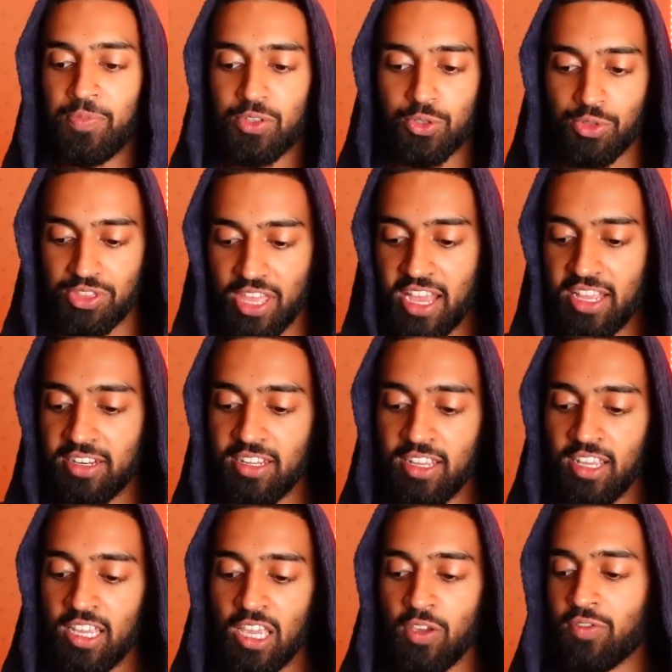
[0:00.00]
So then,
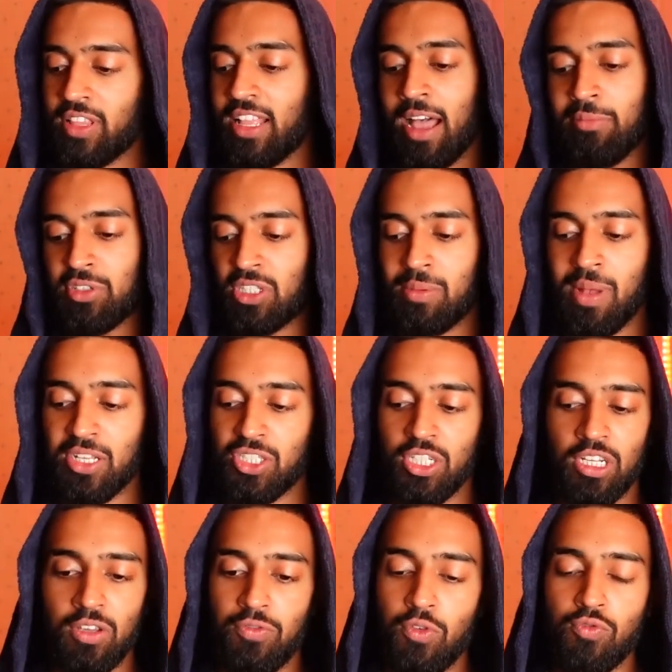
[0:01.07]
if I'm just
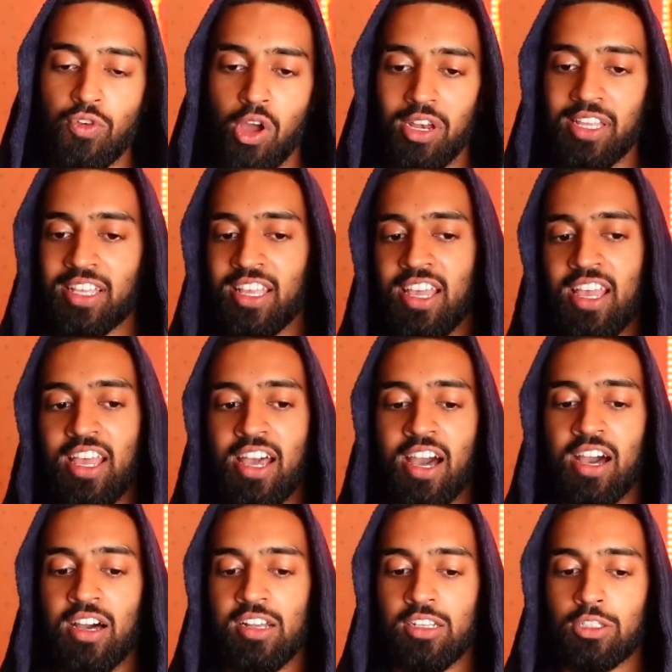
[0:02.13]
imagining if you've got like
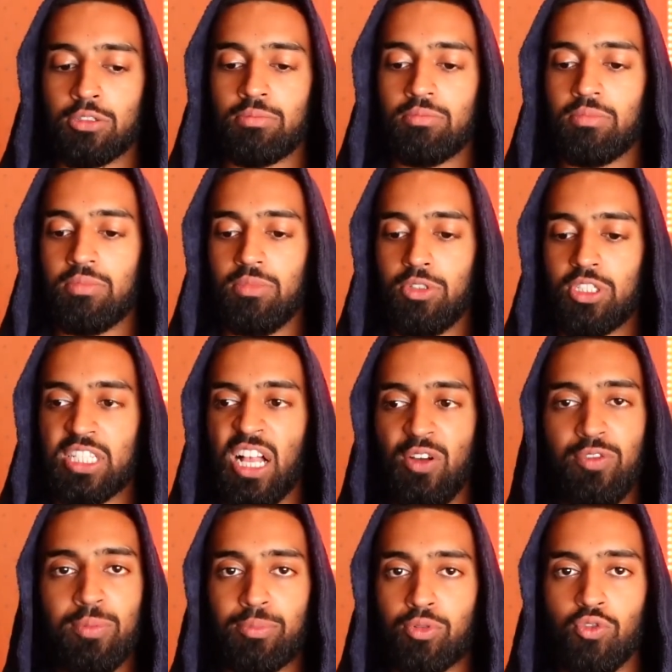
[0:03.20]
a
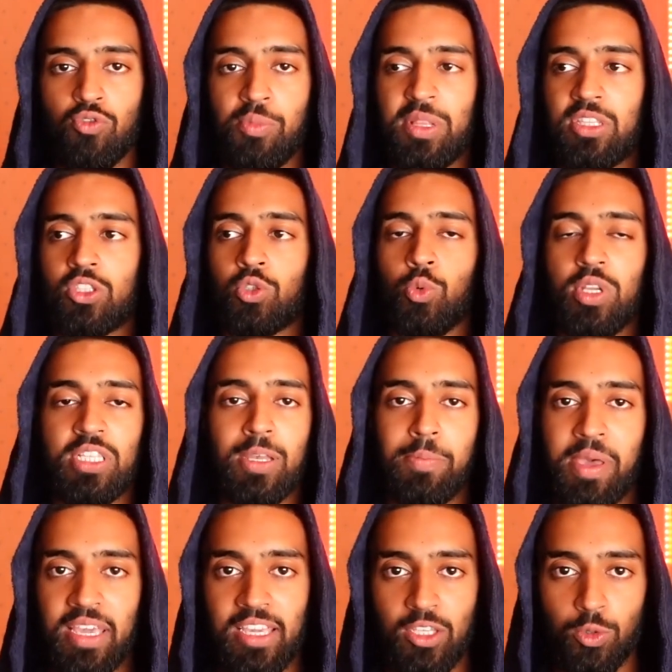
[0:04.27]
self-improvement Twitter
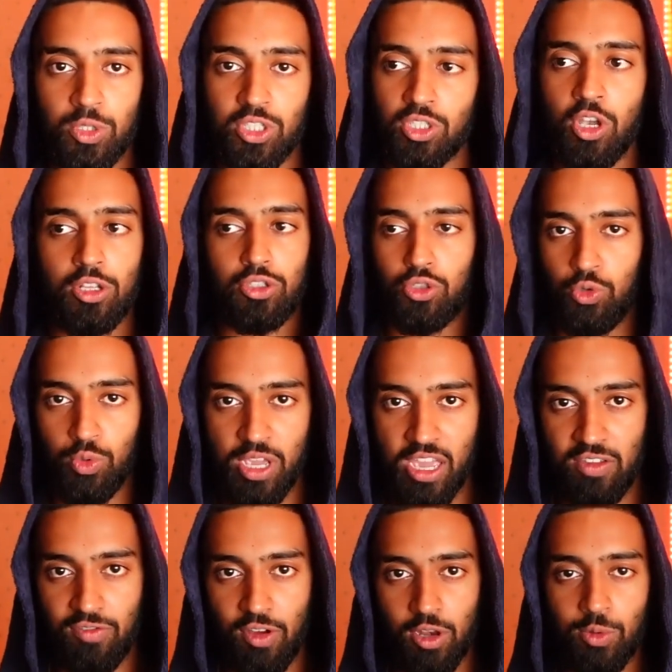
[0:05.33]
page which has got
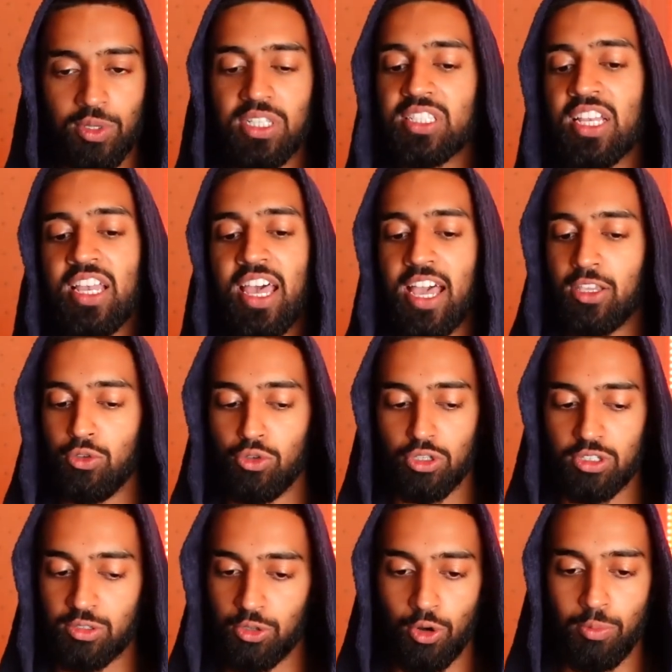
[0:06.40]
2K followers and you
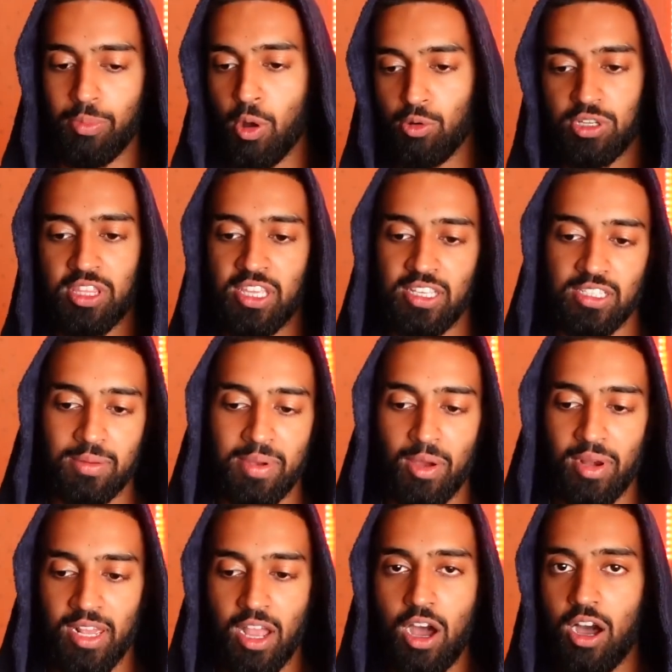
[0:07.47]
just, you know, post things
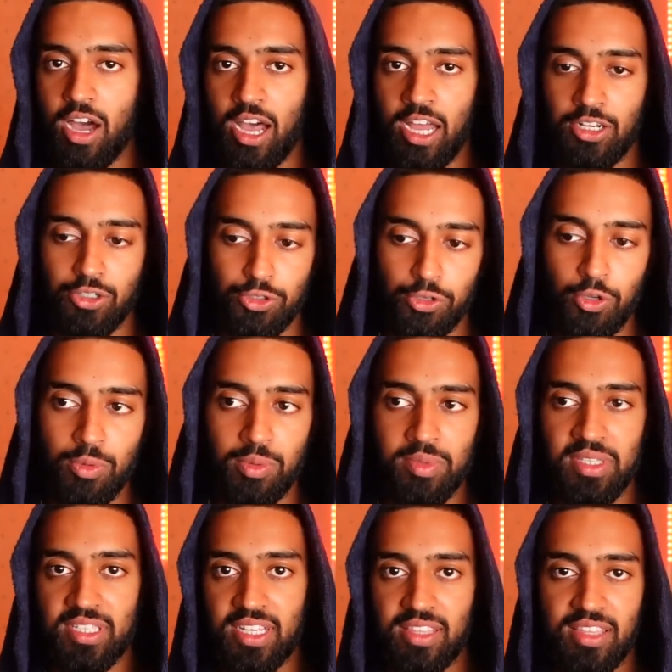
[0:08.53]
about like, Andrew
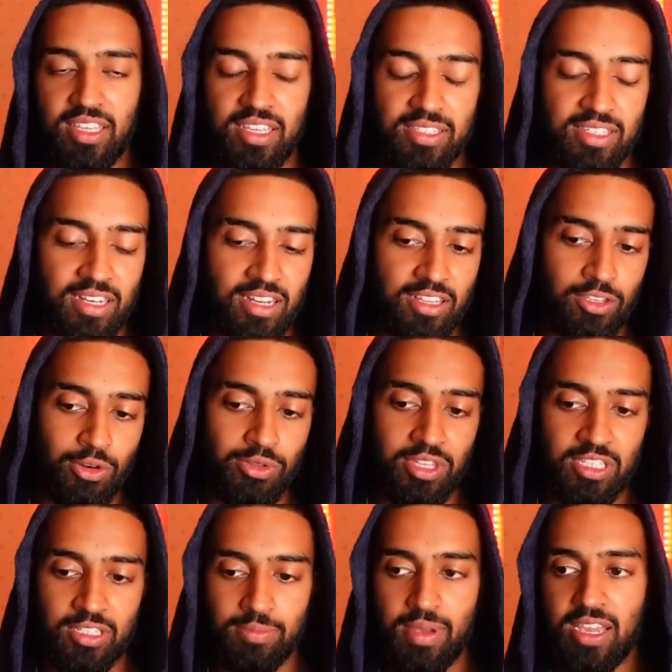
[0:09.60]
Huberman said this and, you know,
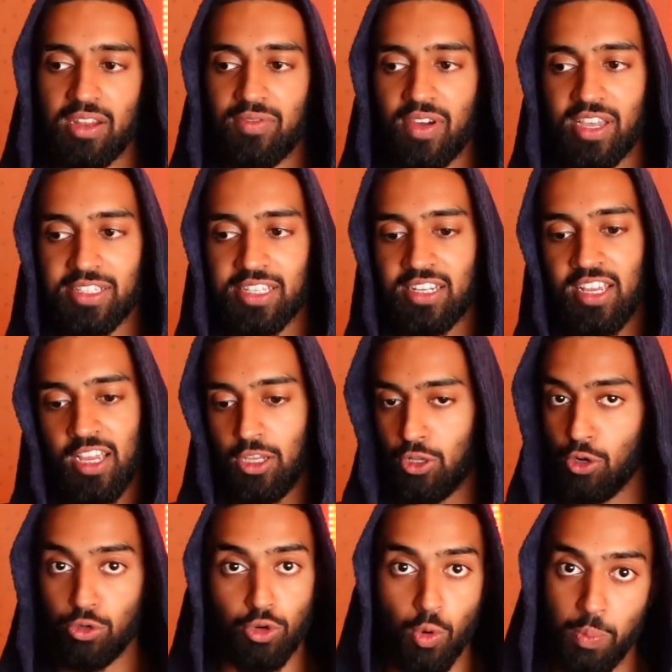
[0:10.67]
this is my advice and, you
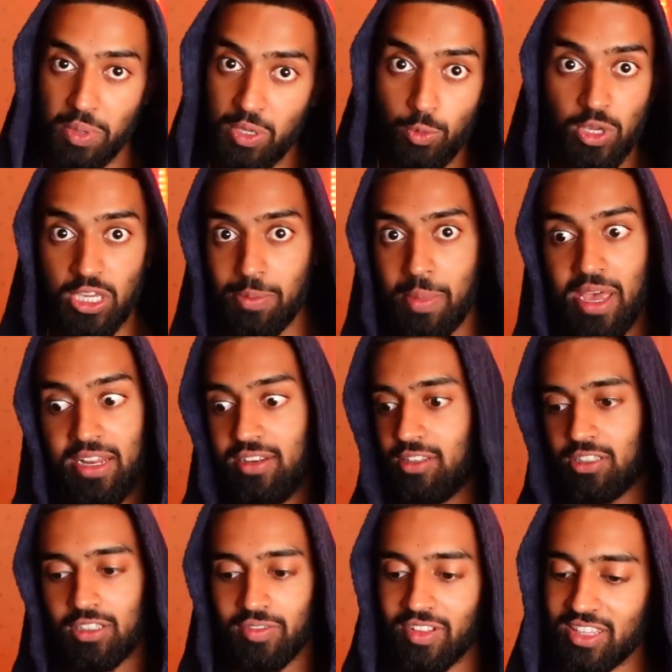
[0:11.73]
know, don't be weak men,
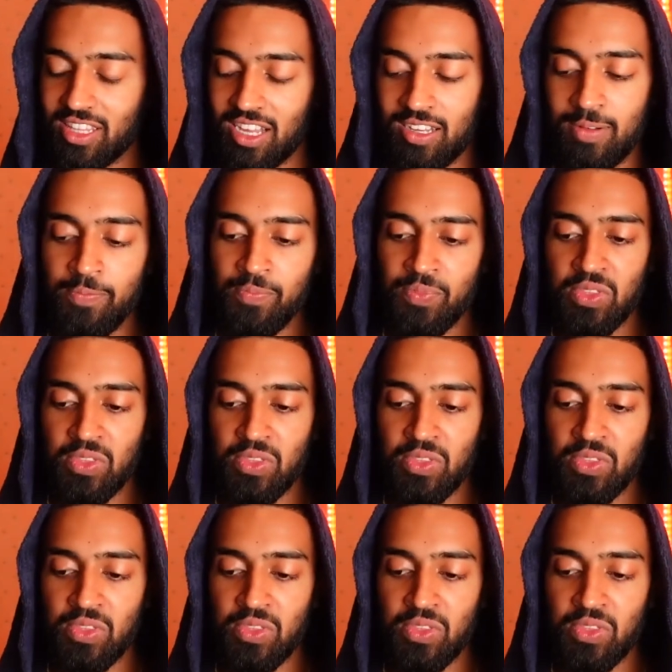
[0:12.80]
stuff like that.